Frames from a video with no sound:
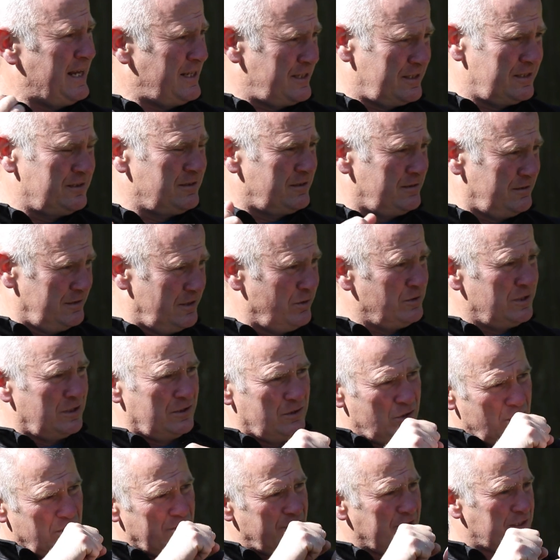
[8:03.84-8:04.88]
excellent doing the
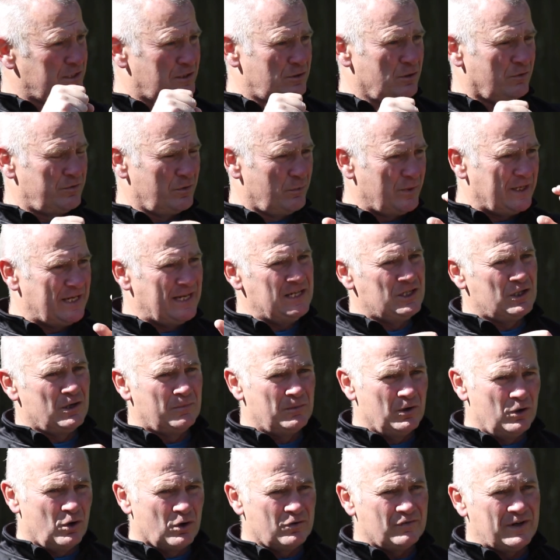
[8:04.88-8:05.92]
COVID stuff, and when he
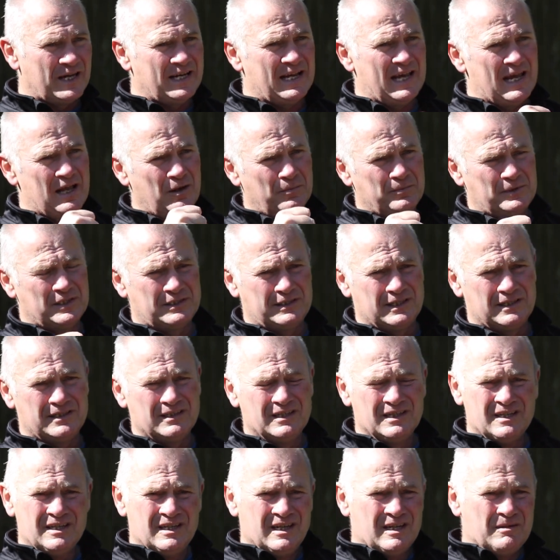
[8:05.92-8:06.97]
come along, that helped. It did,
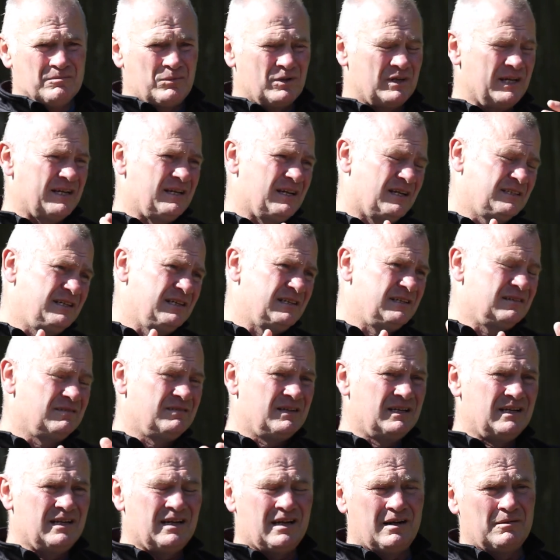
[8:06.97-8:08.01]
but
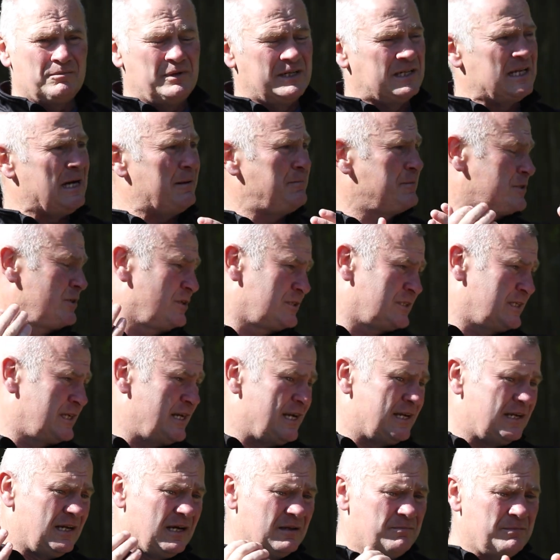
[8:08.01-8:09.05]
my captain's not
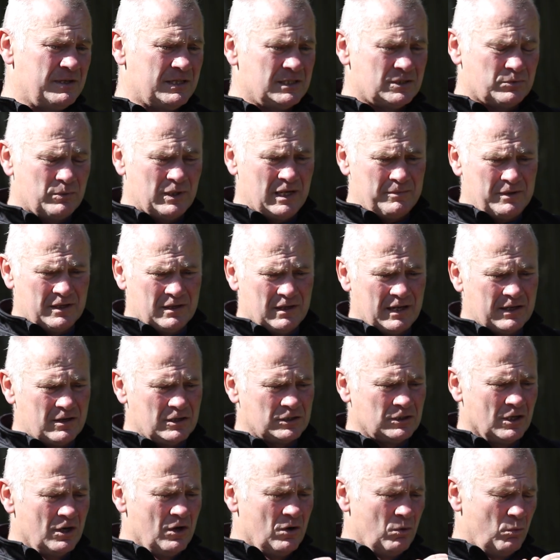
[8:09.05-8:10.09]
scared to admit as well,
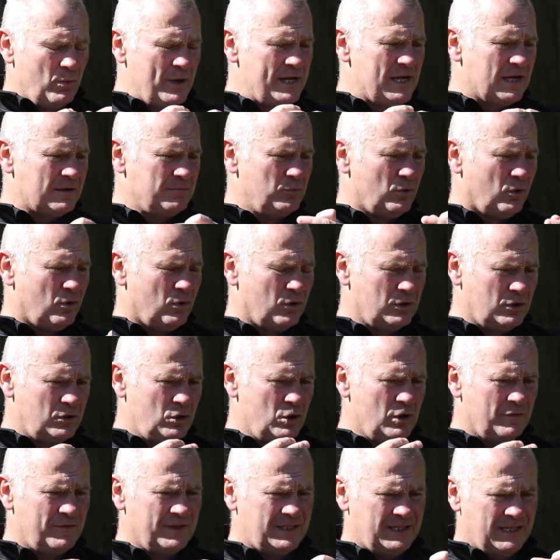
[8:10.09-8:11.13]
because we had more
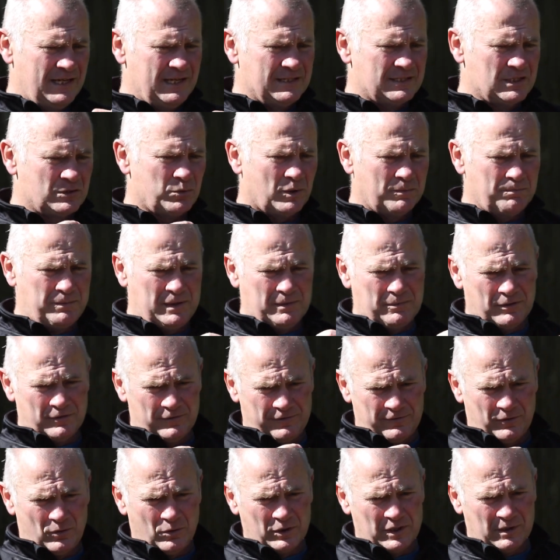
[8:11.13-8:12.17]
COVID cases what people
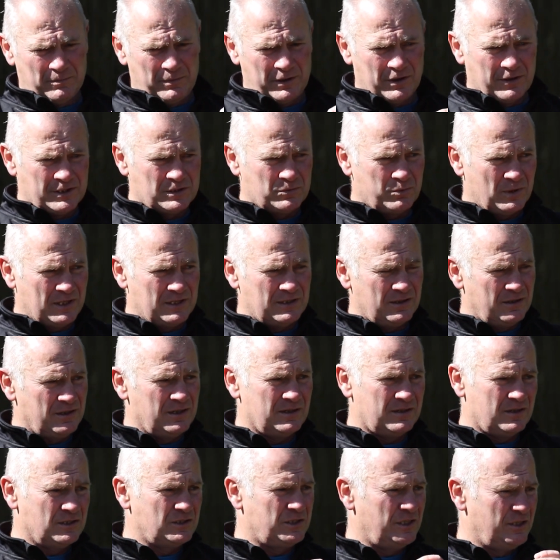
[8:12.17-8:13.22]
thought, to be honest,
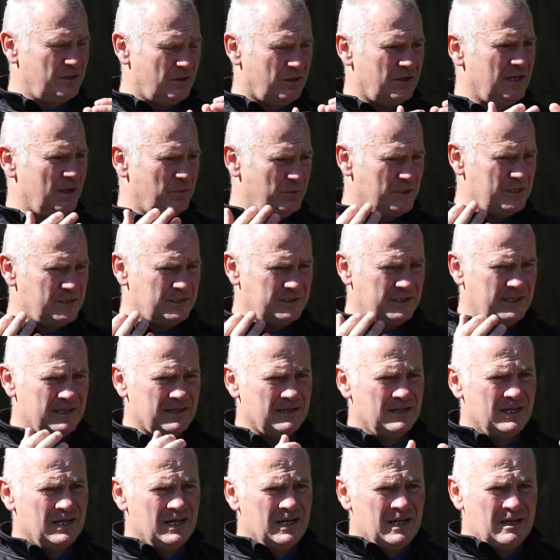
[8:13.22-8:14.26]
because you're not allowed to see
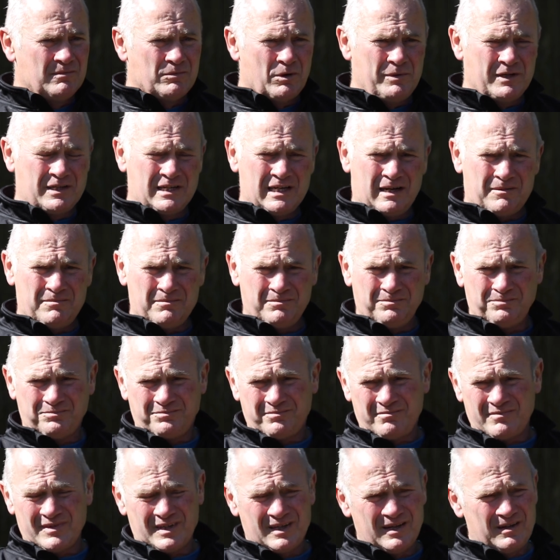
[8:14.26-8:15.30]
it. But my captain,
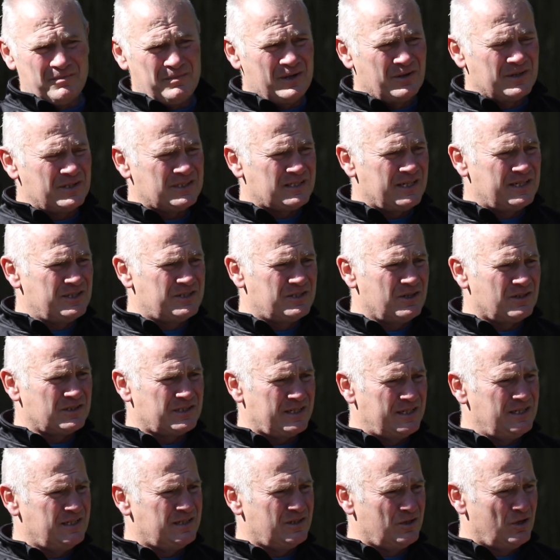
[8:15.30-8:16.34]
to be honest, like Josh,
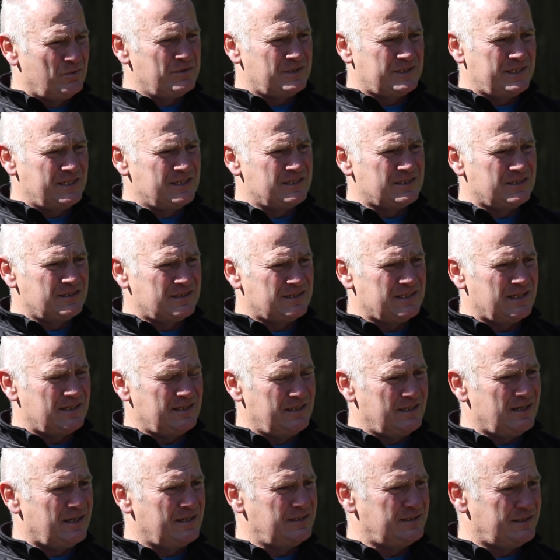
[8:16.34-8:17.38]
he come and seen us and said,
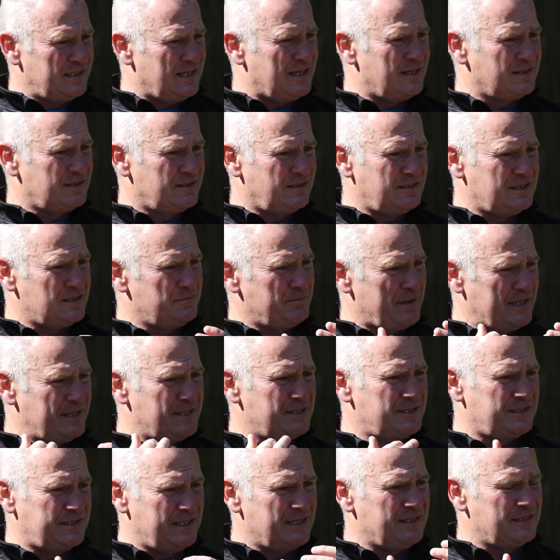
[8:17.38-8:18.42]
you know, his dad, he doesn't mind
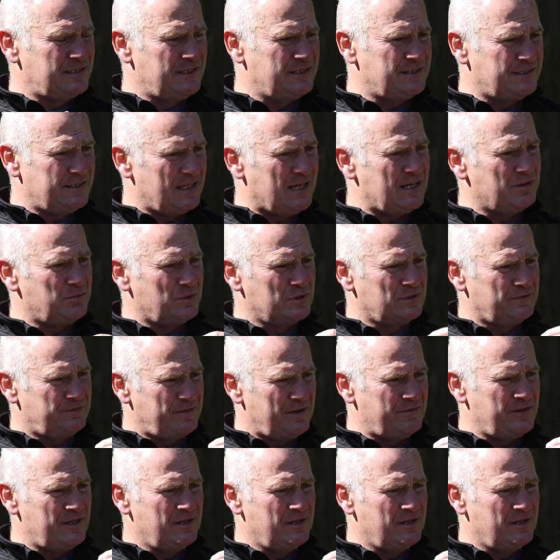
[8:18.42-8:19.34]
us seeing us, his dad was